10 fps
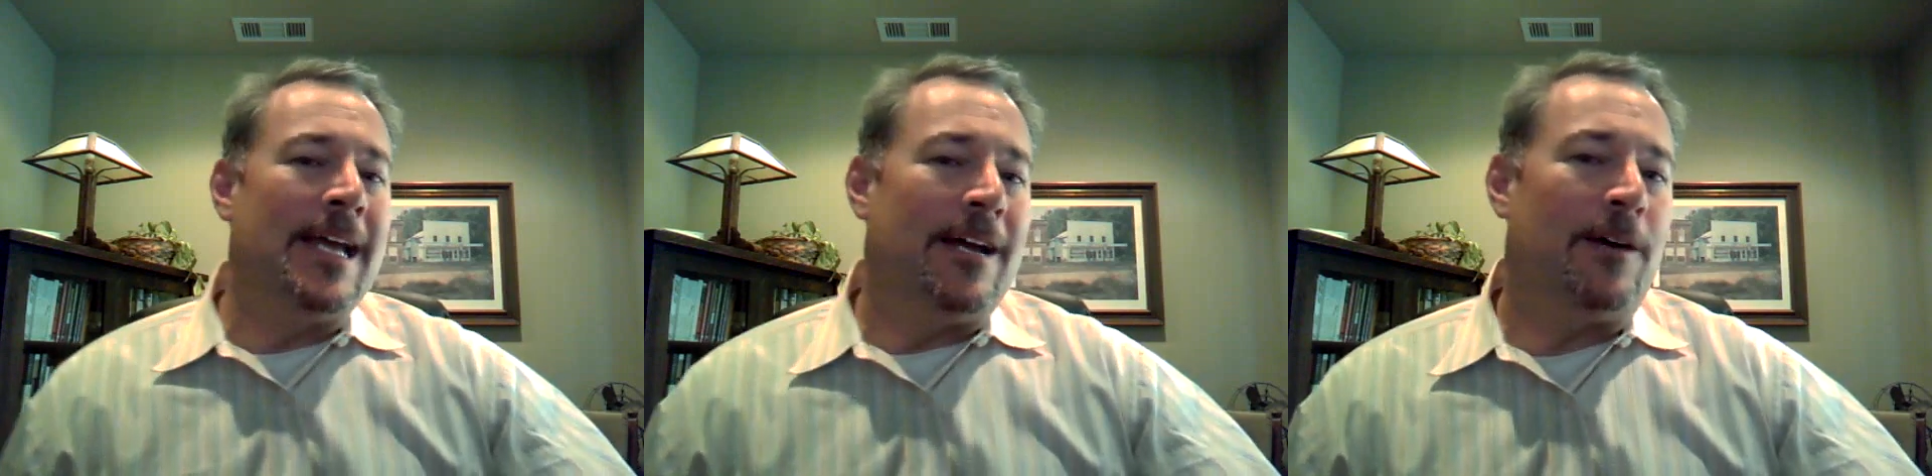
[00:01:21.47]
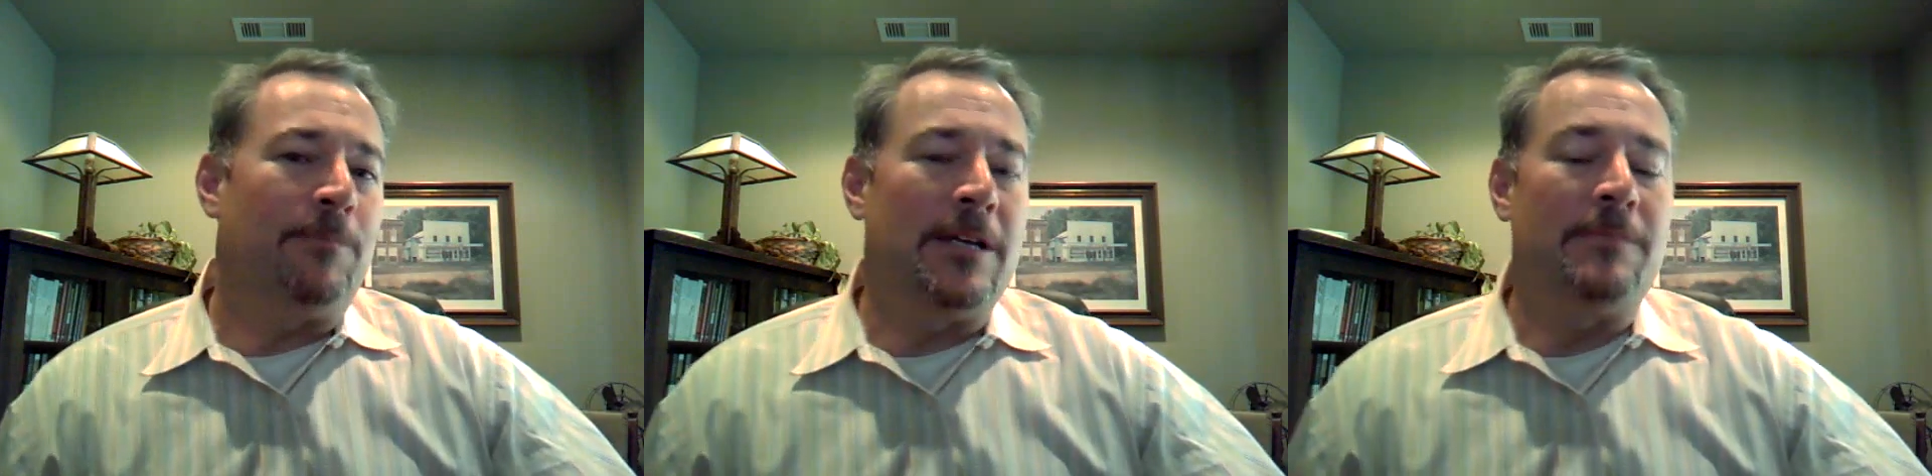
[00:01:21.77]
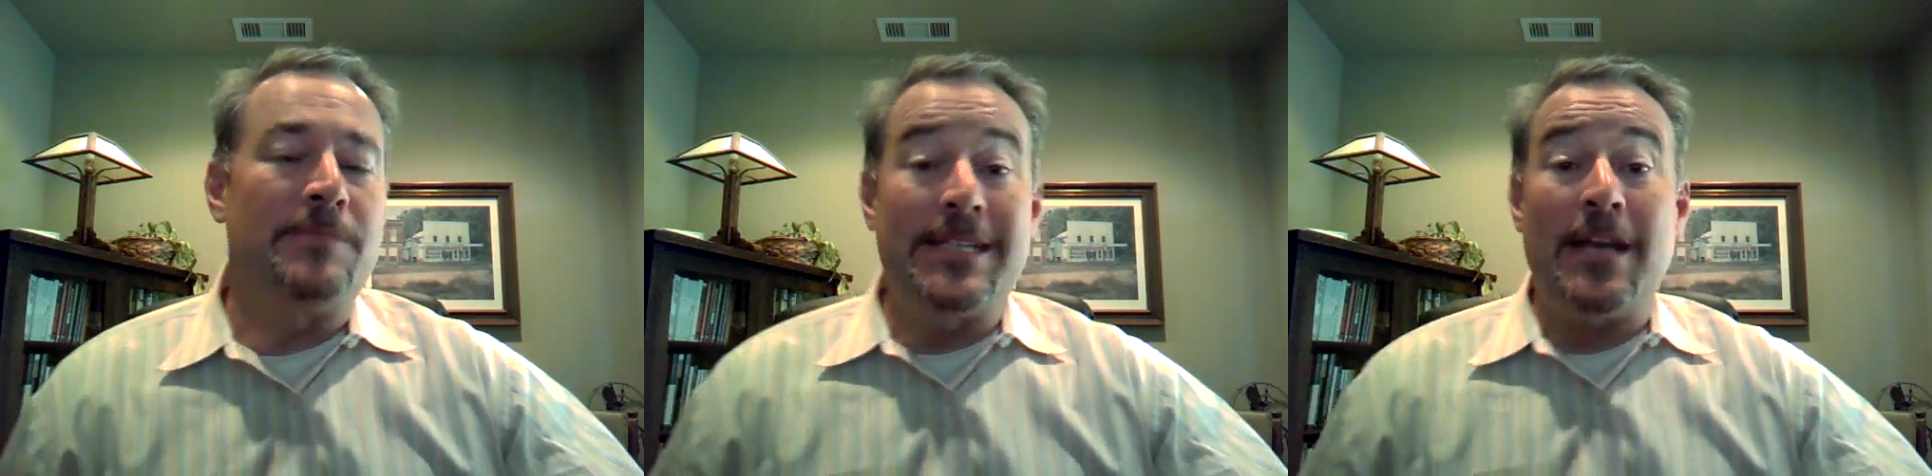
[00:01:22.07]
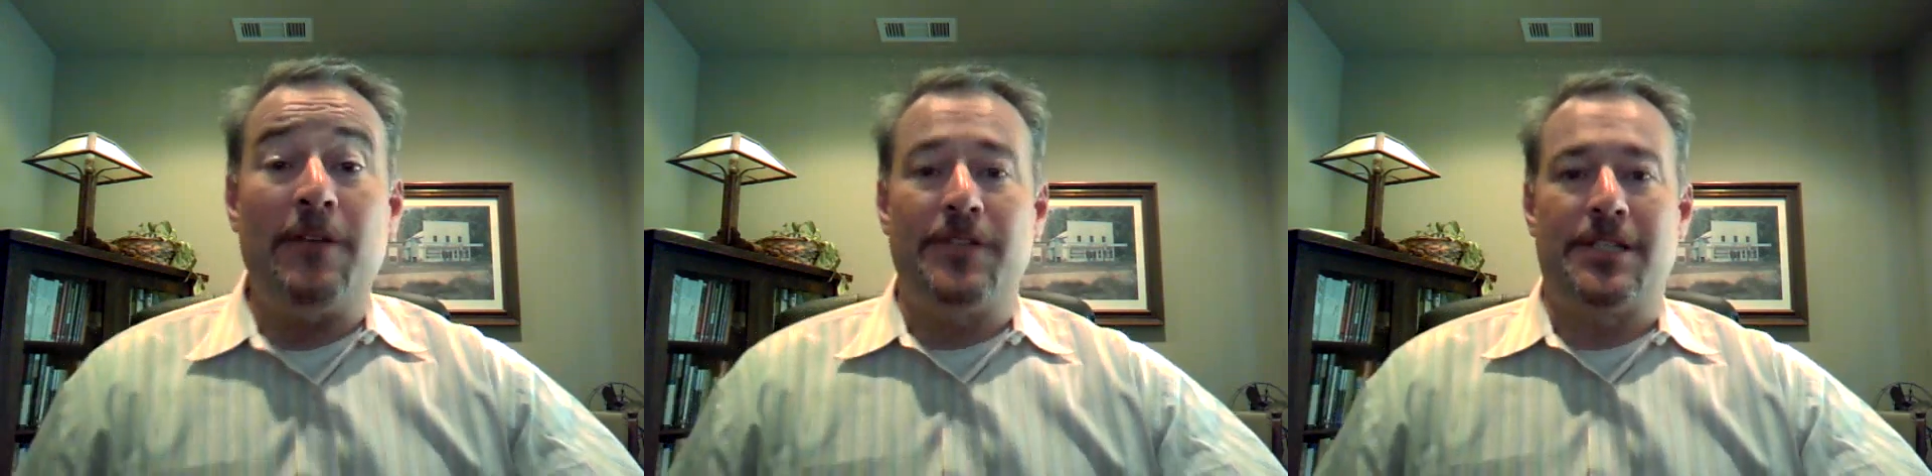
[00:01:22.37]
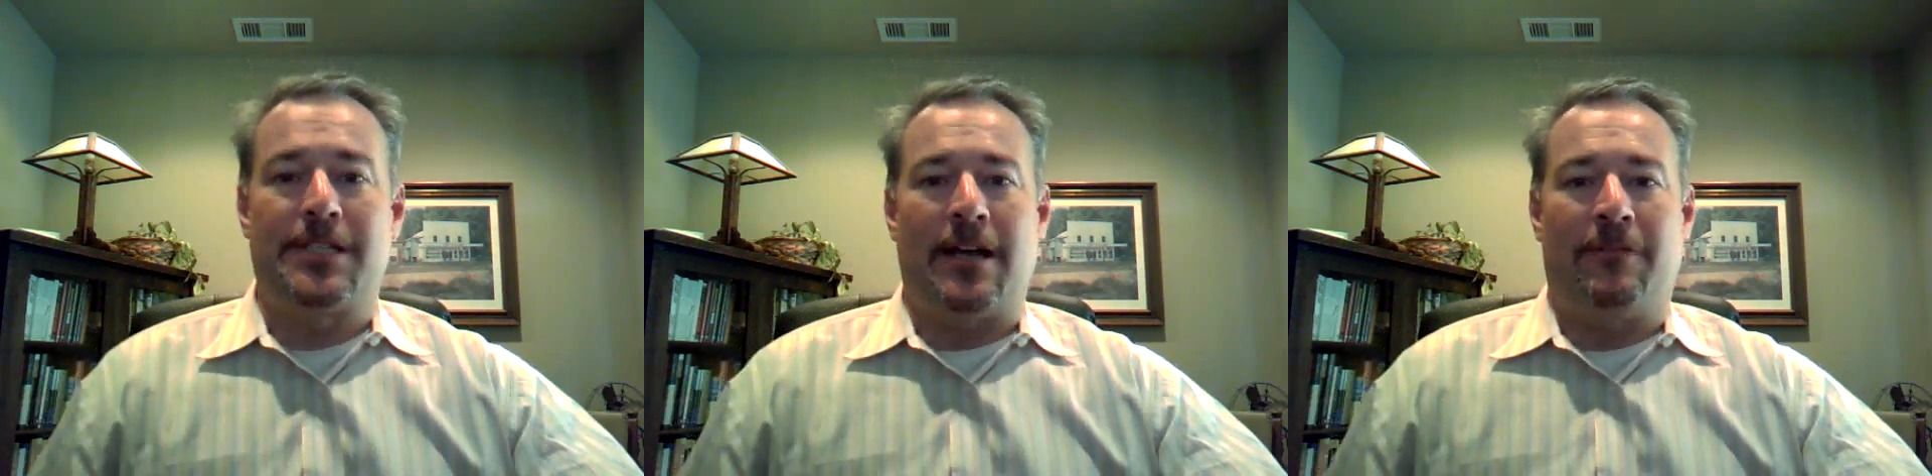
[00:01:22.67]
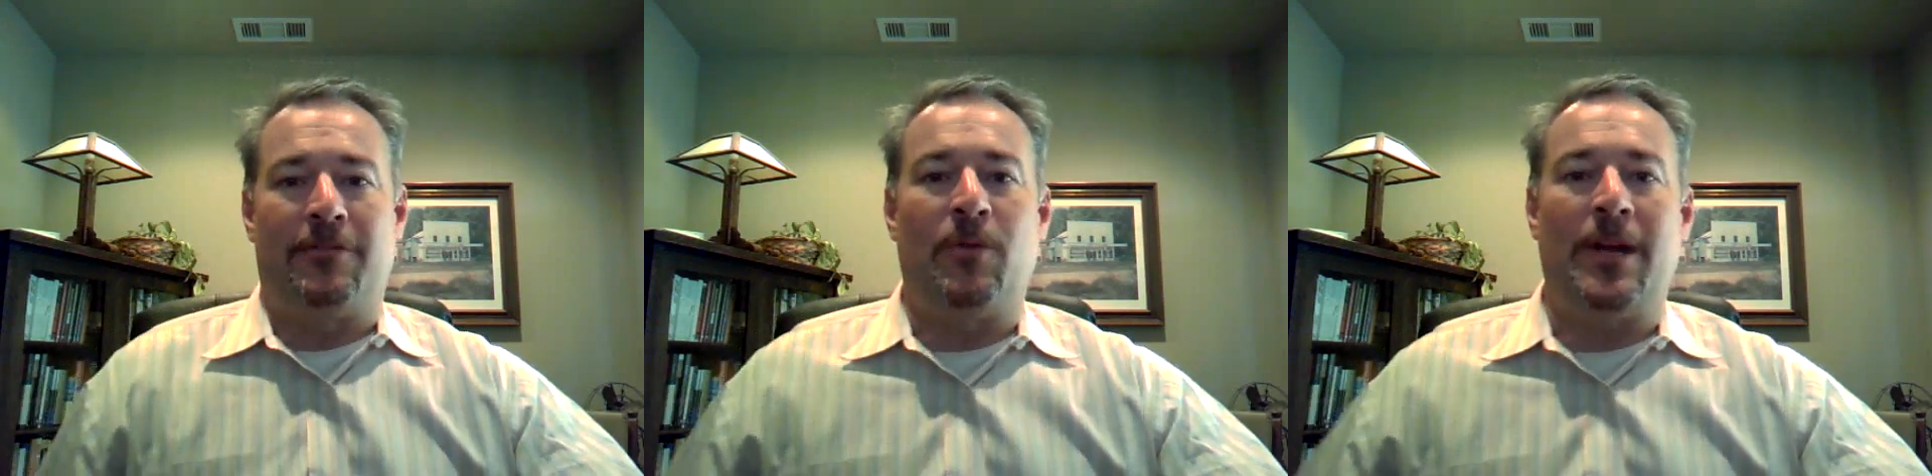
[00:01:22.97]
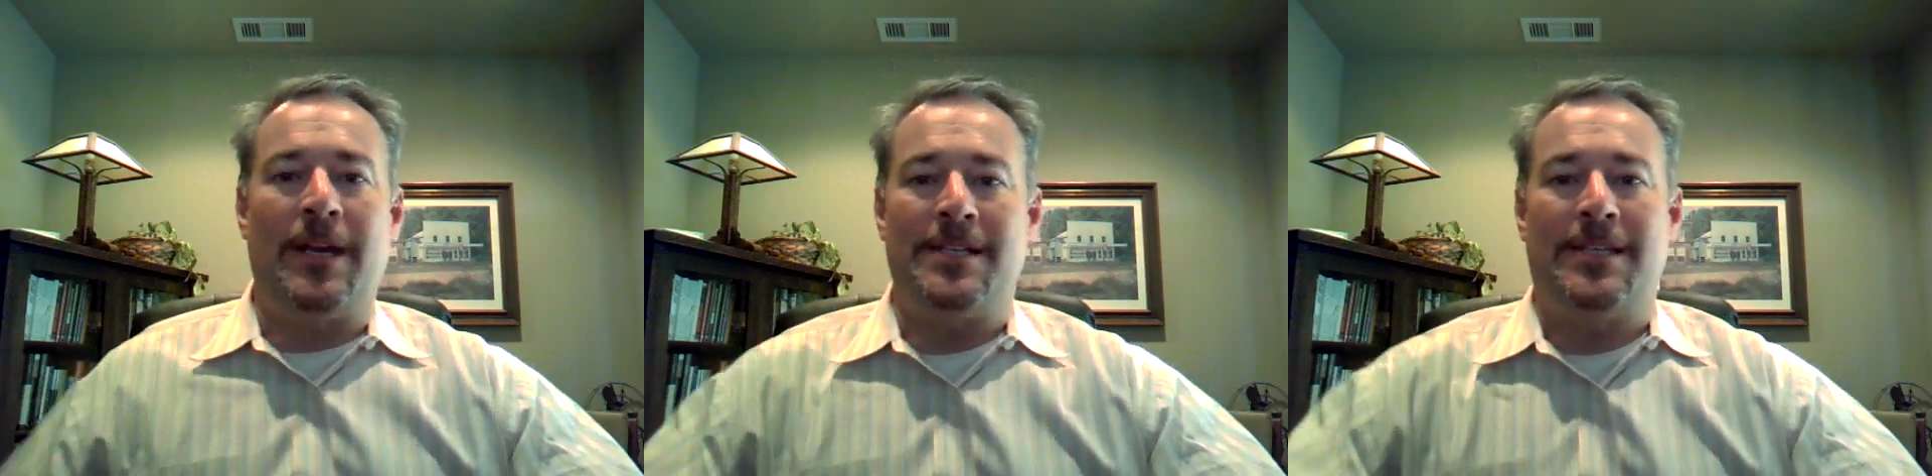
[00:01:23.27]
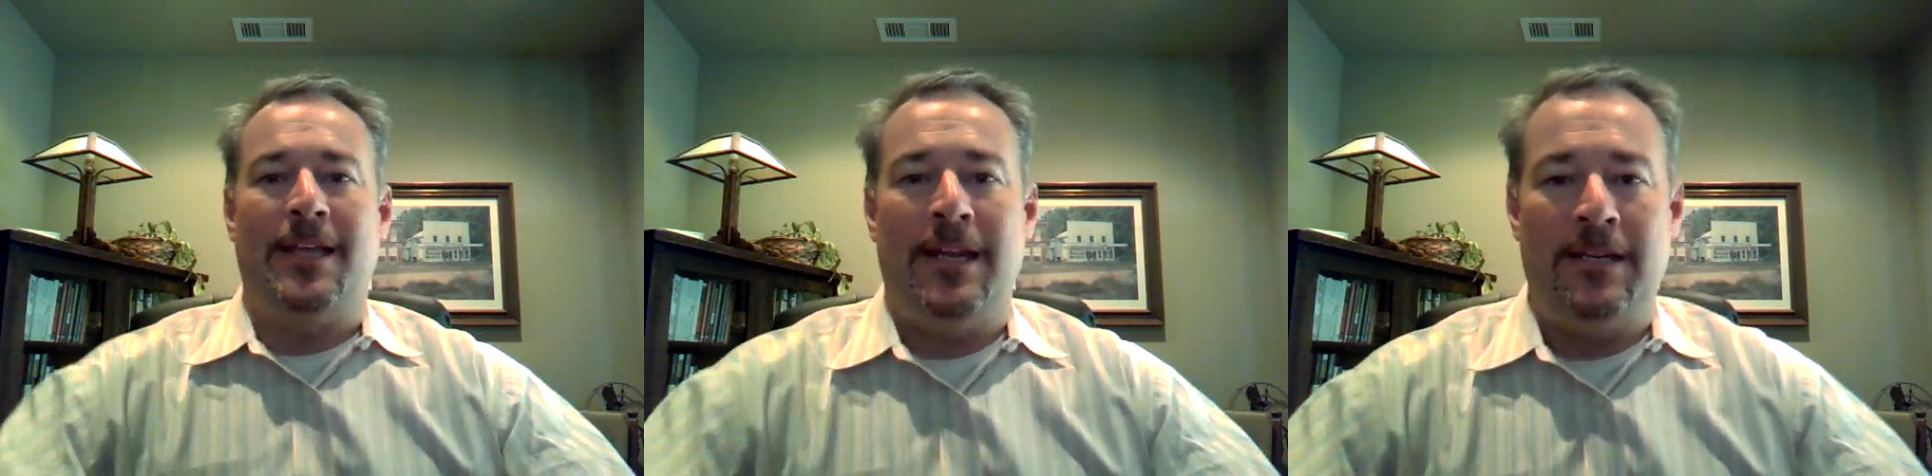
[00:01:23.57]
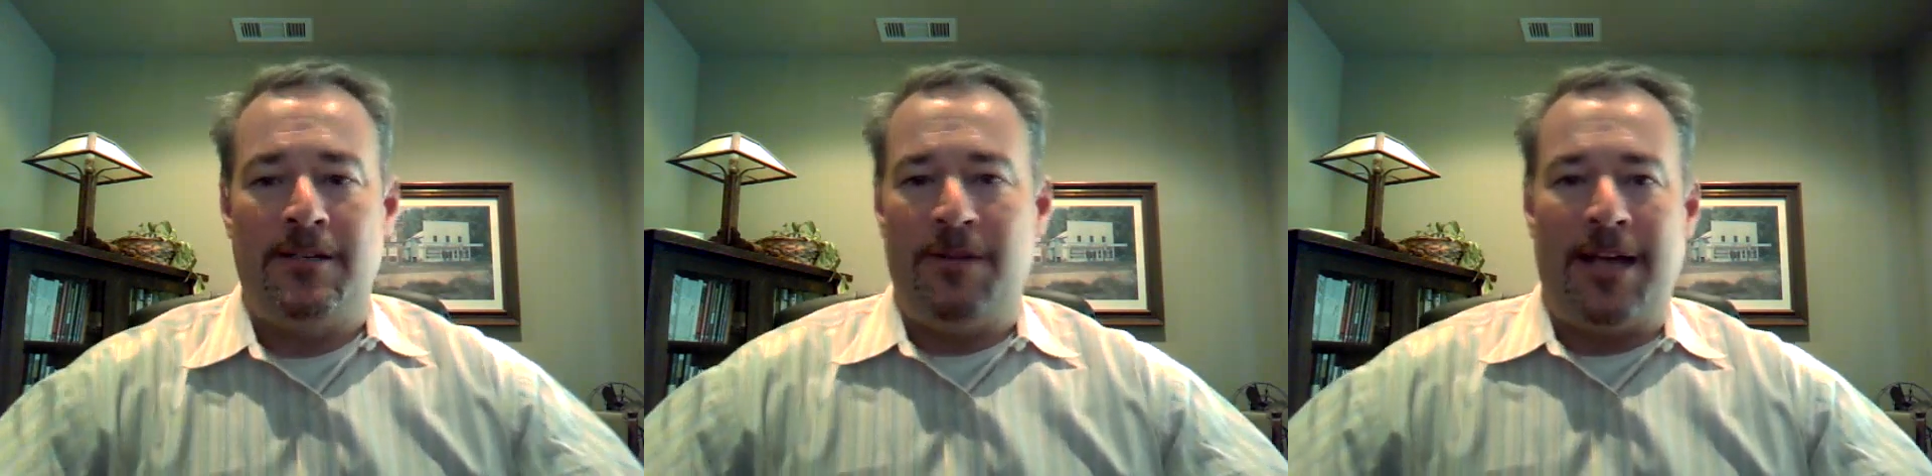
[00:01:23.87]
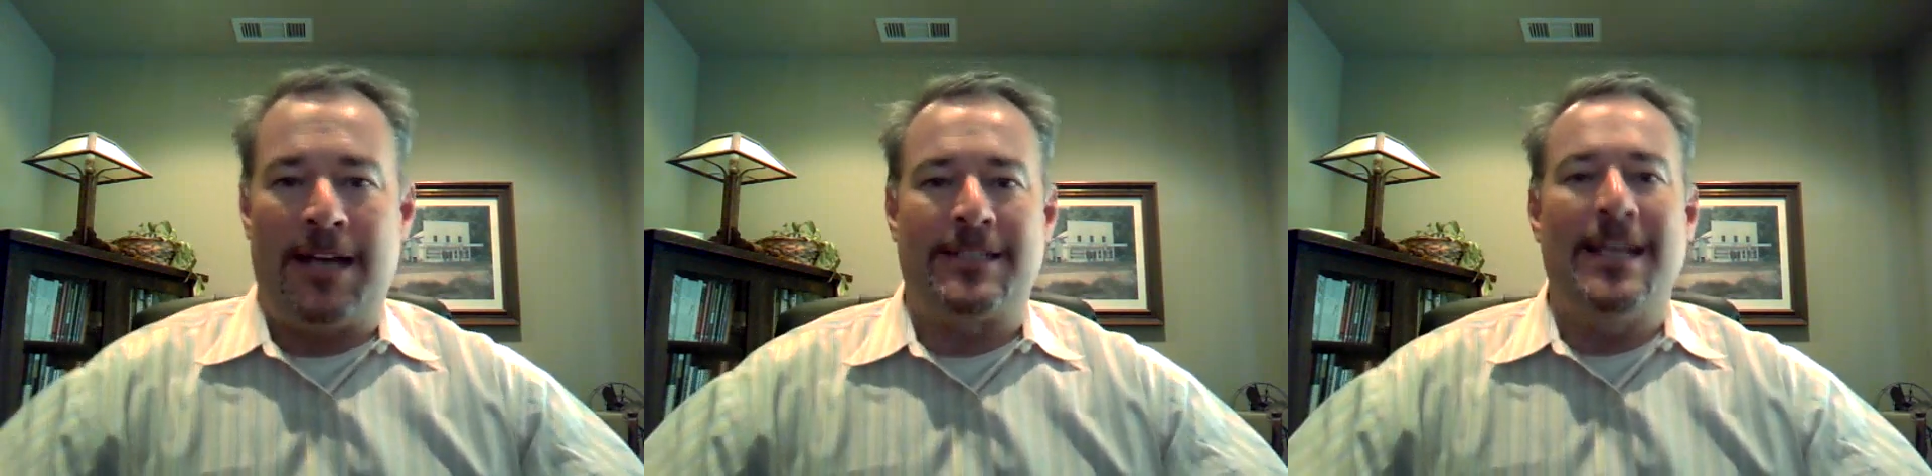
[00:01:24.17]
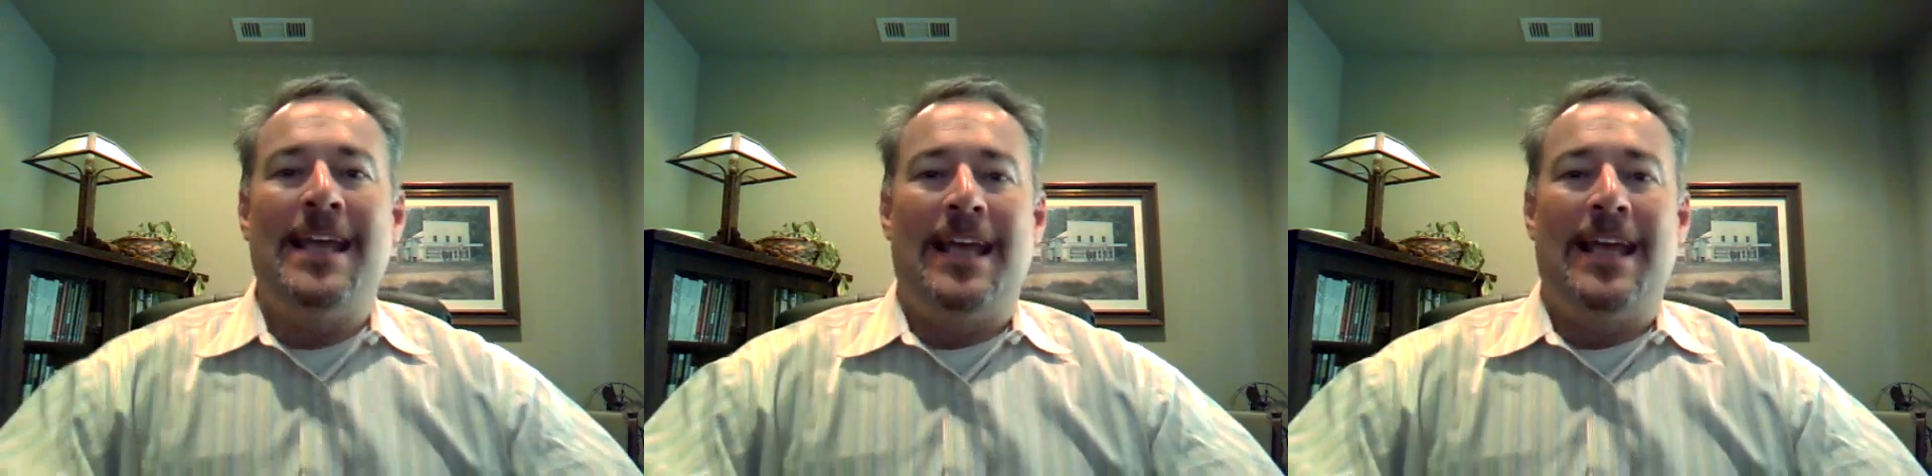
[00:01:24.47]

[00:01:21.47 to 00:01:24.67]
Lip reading: help them self-discover what it is they need to do next,